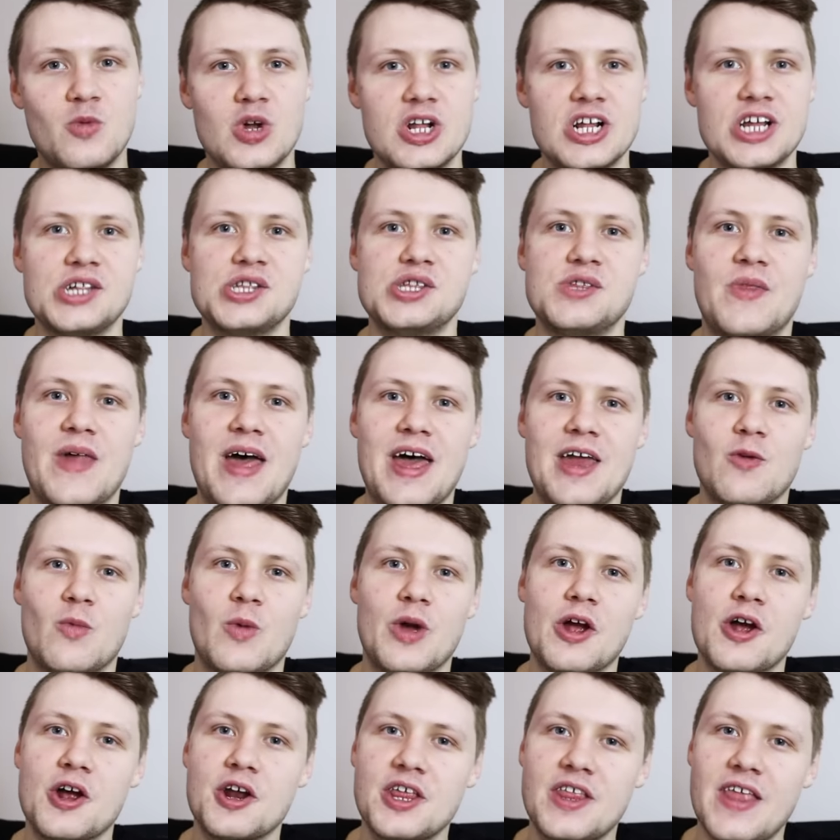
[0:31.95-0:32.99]
which is that
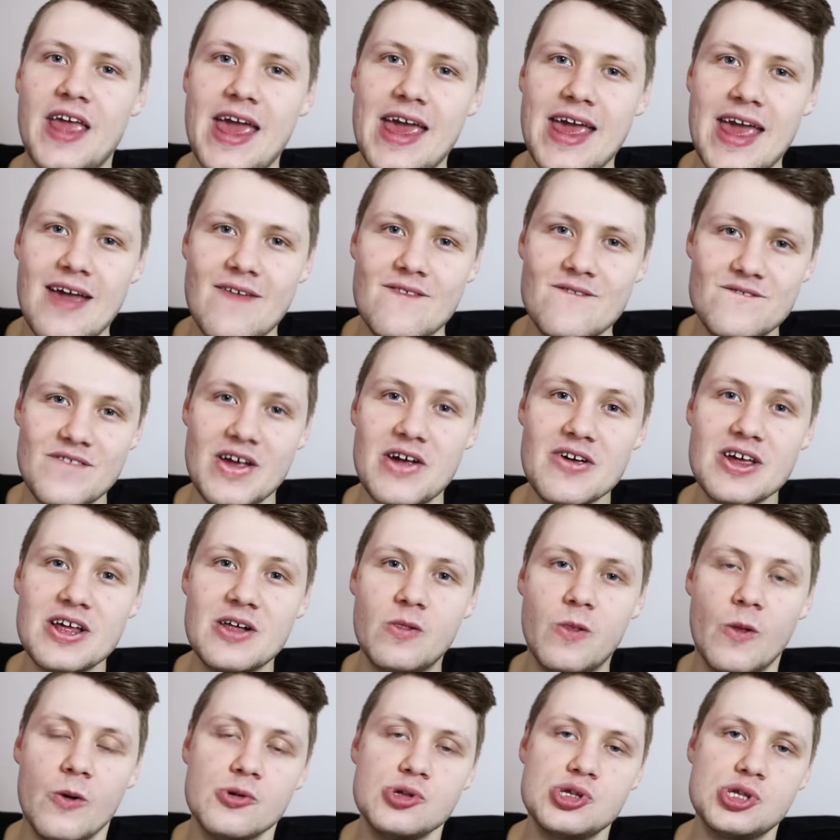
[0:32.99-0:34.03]
we are going to take a very
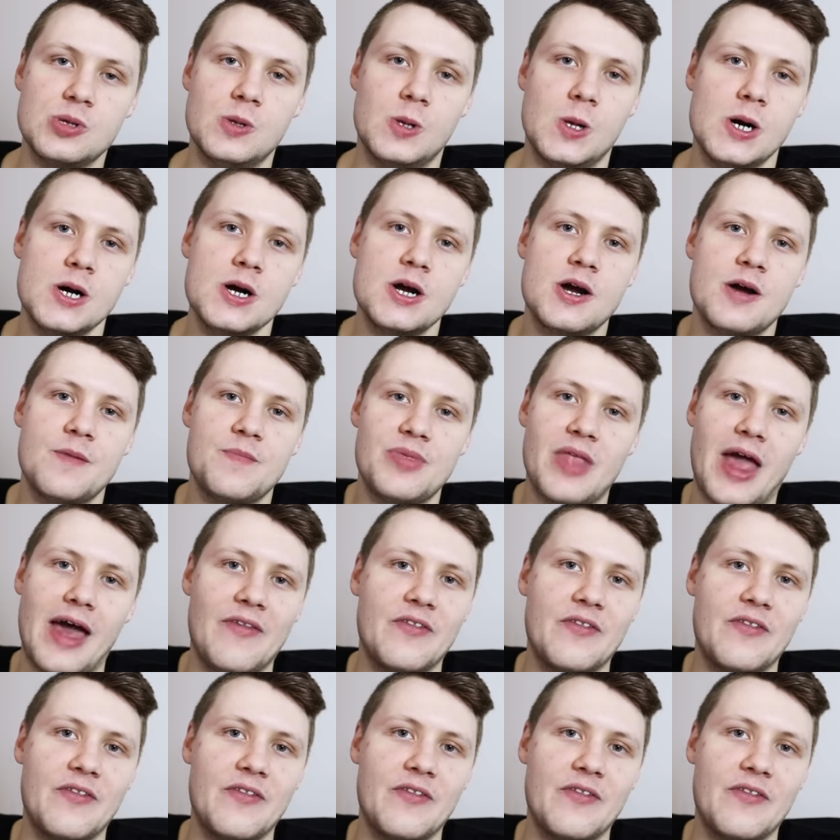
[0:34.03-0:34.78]
close look